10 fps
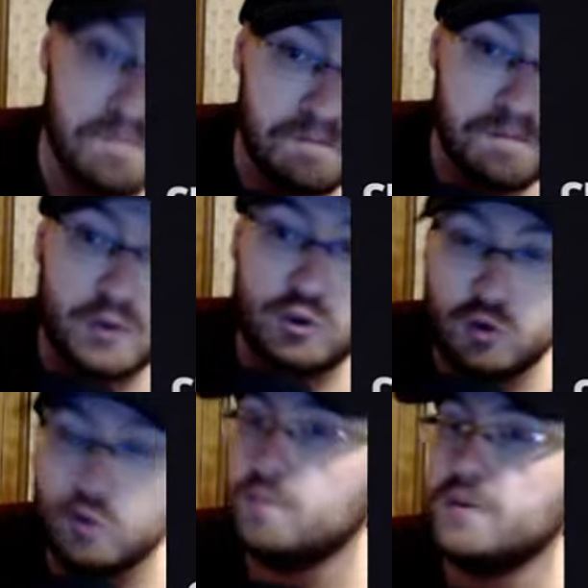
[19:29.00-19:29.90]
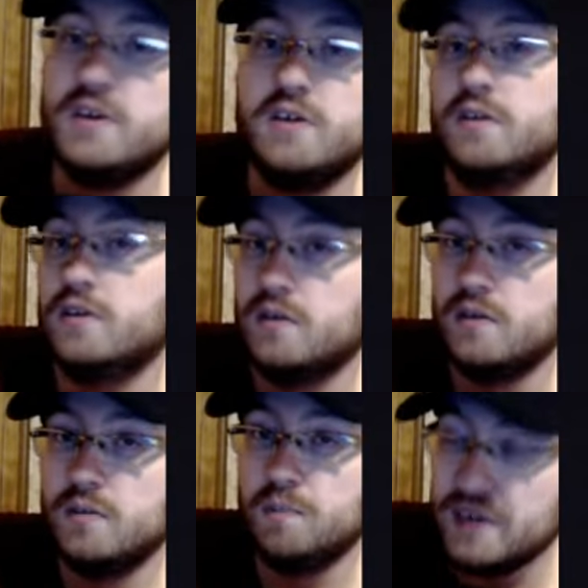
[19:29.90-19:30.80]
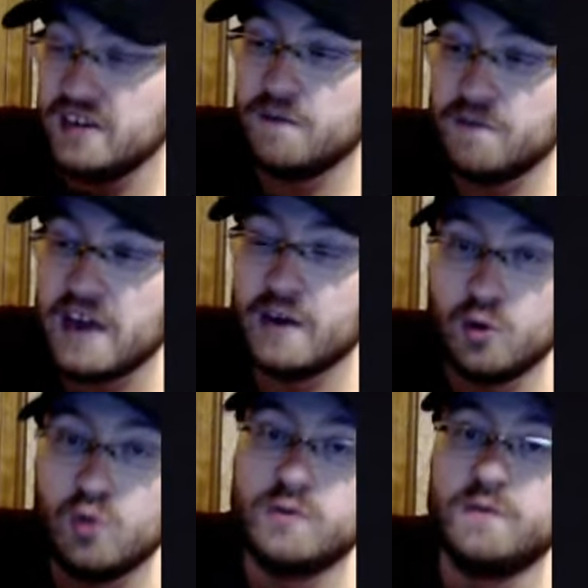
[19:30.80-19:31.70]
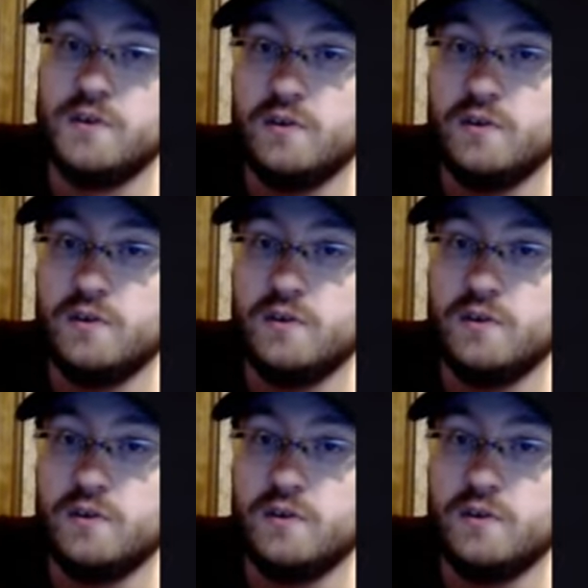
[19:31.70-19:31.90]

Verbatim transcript: Sue me. Being a fan of Cloverfield.